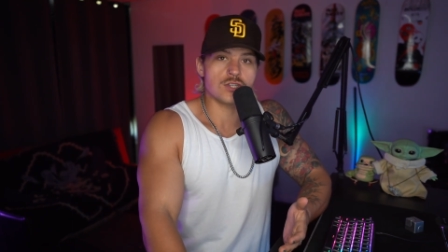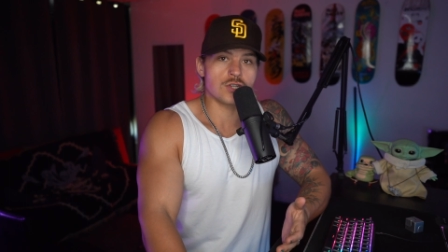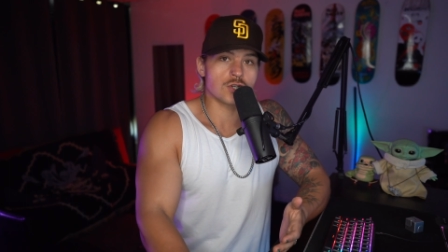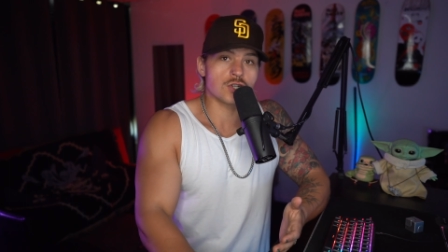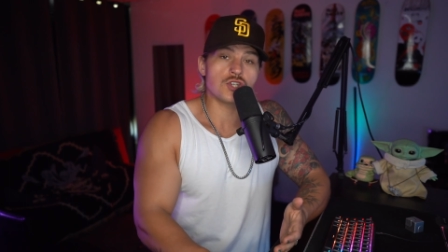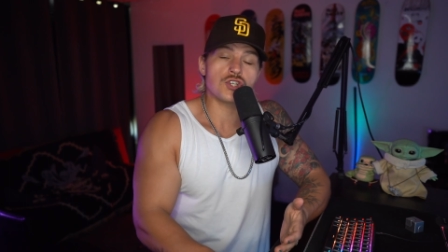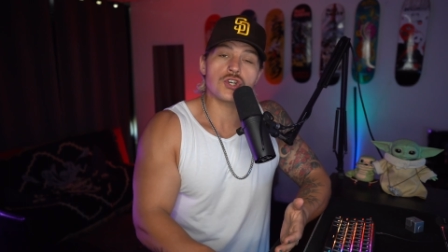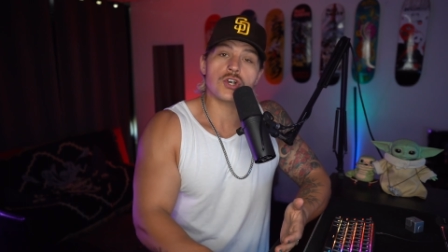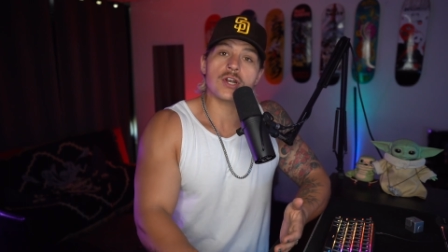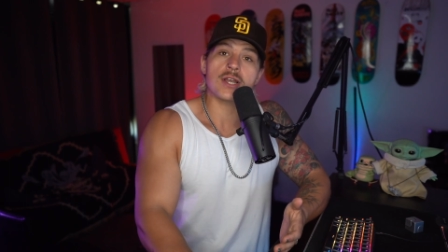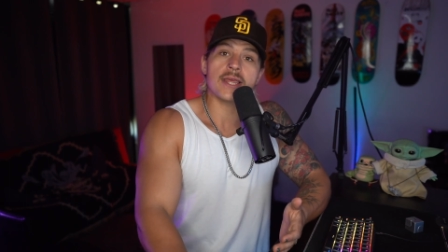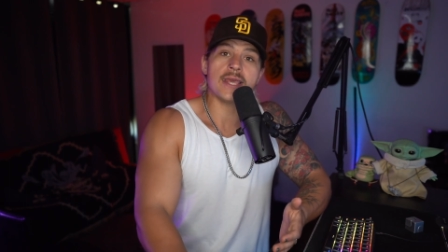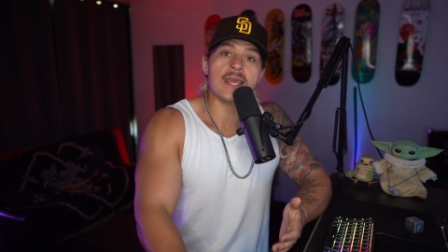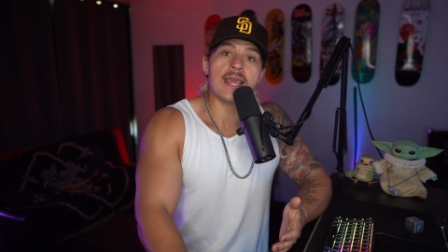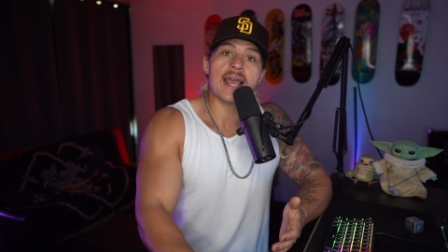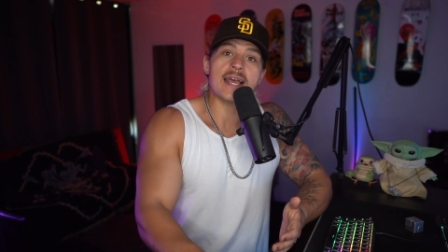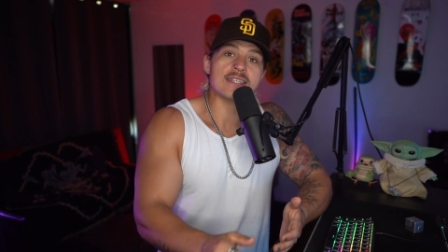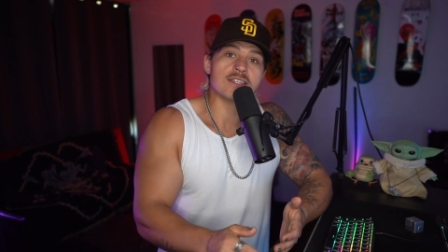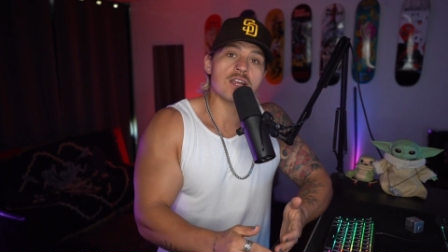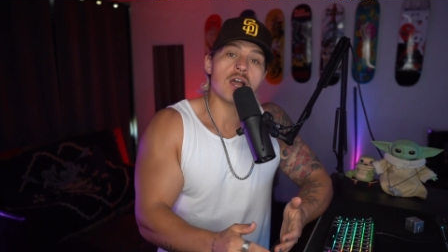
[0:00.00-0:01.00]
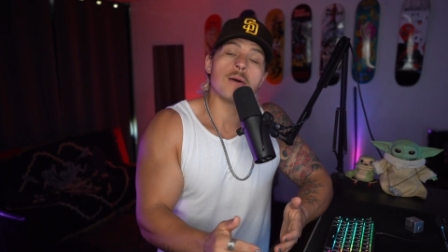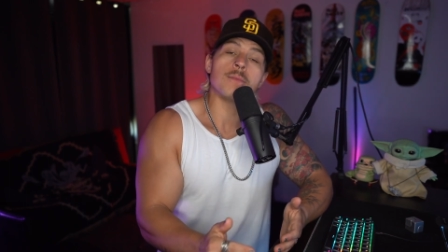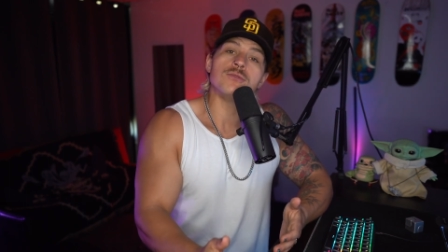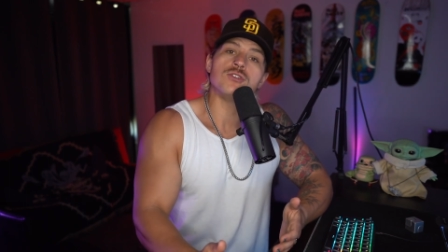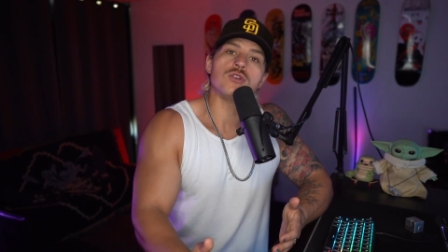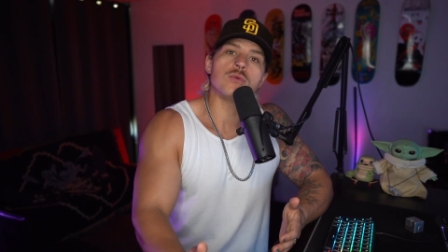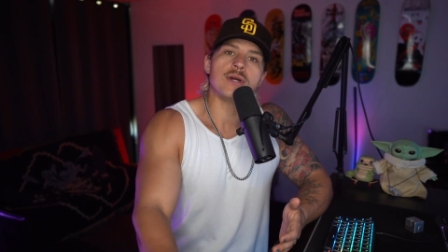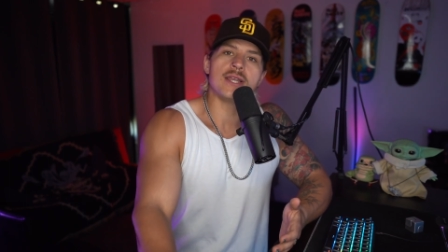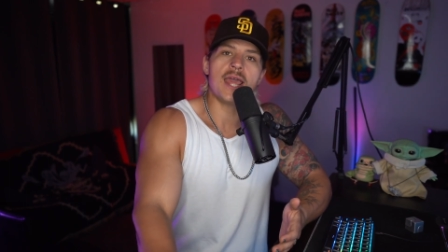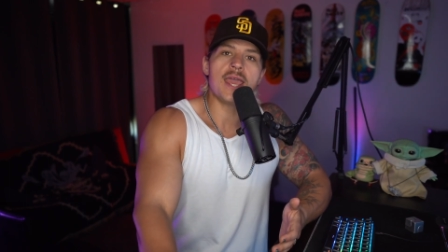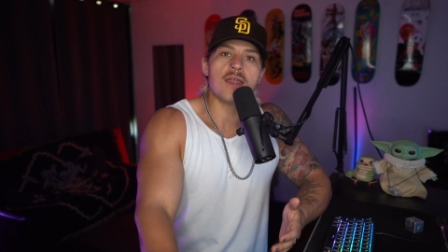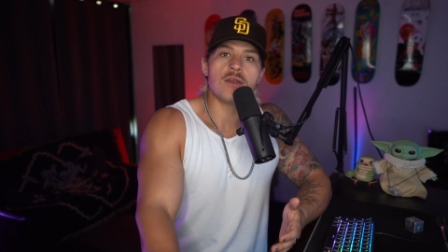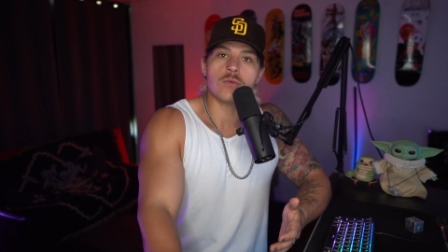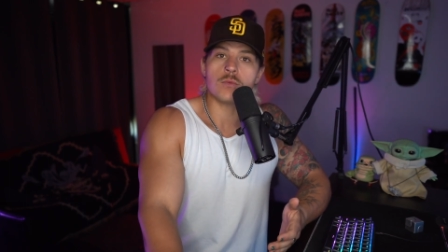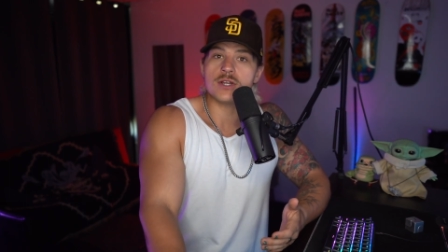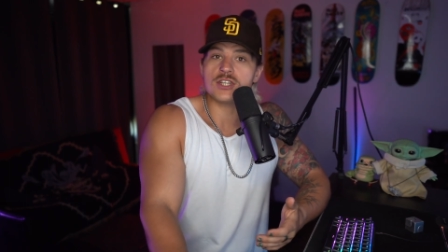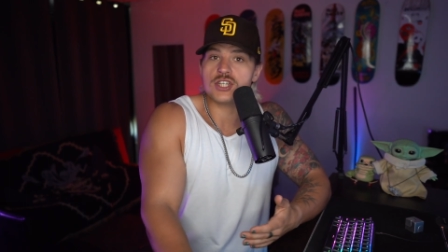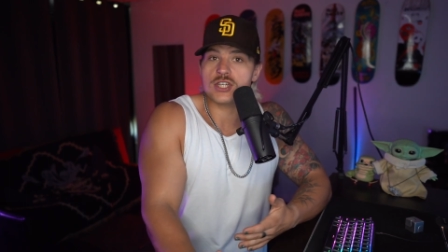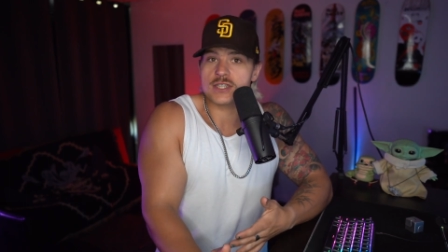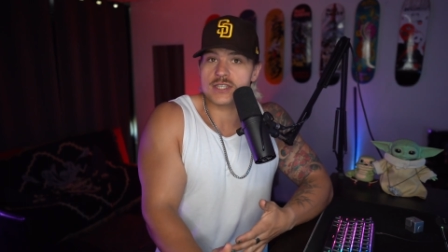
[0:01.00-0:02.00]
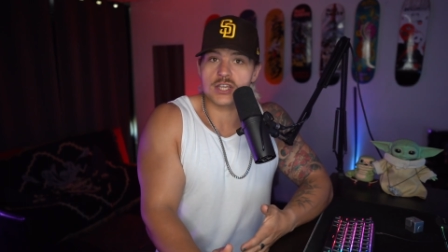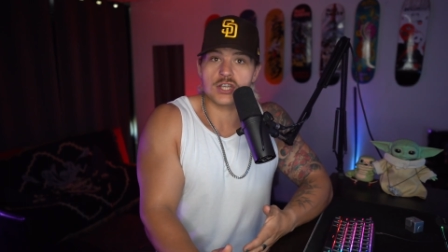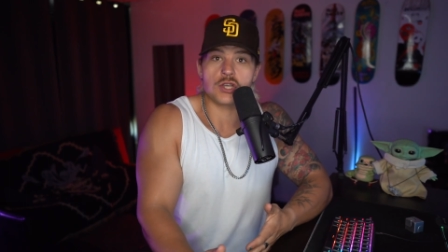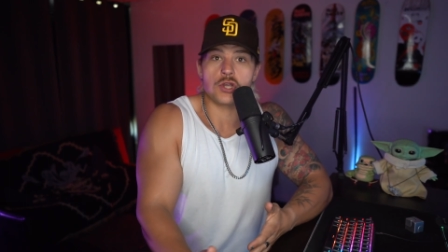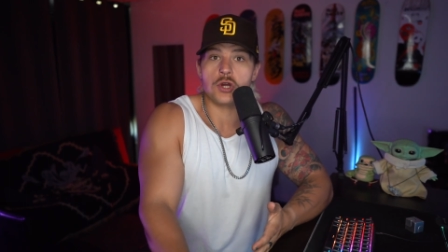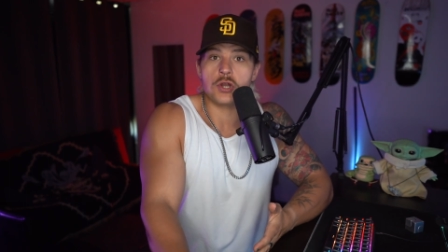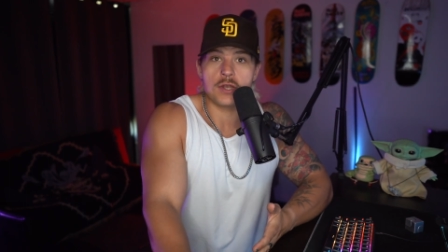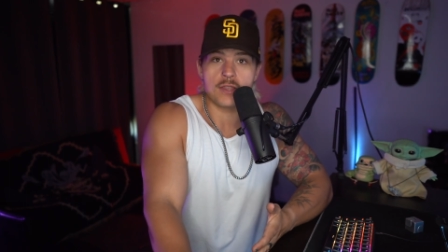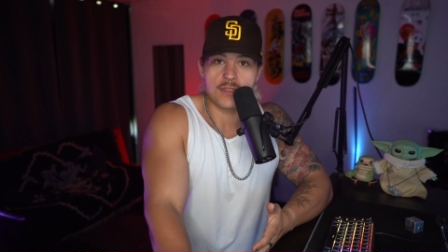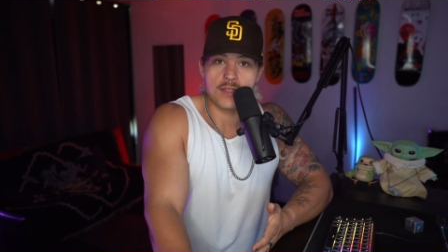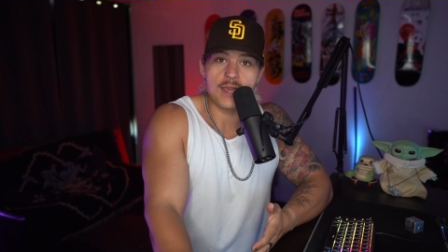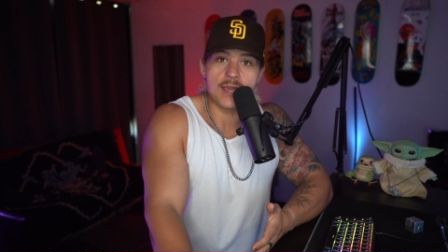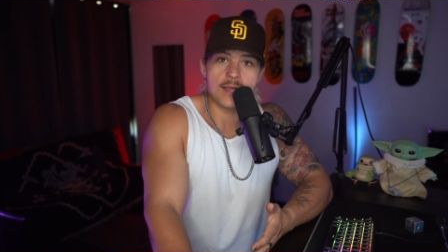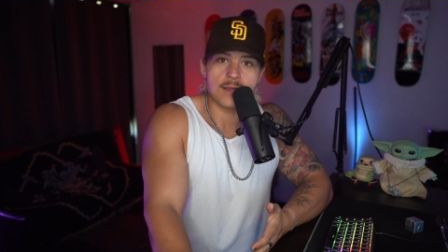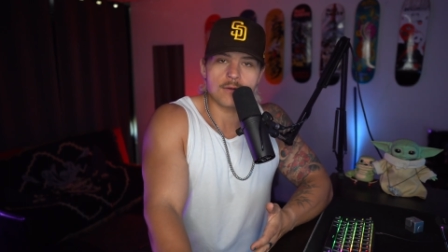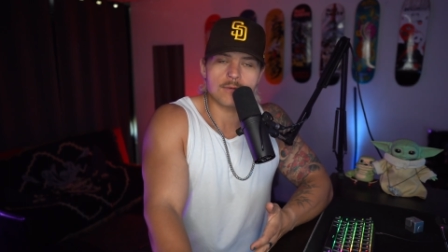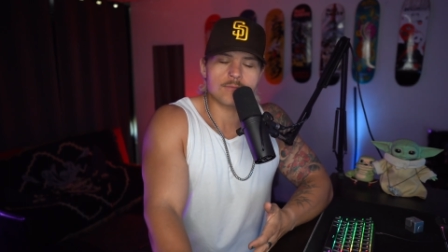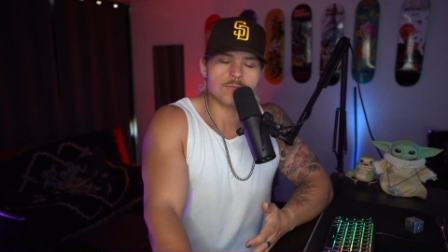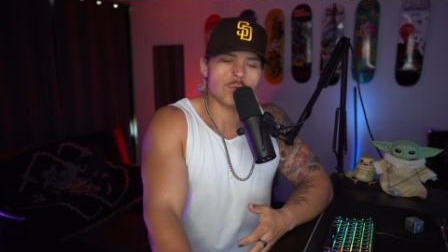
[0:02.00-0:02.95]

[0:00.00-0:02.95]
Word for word: your journey has come to an end, which is a good thing,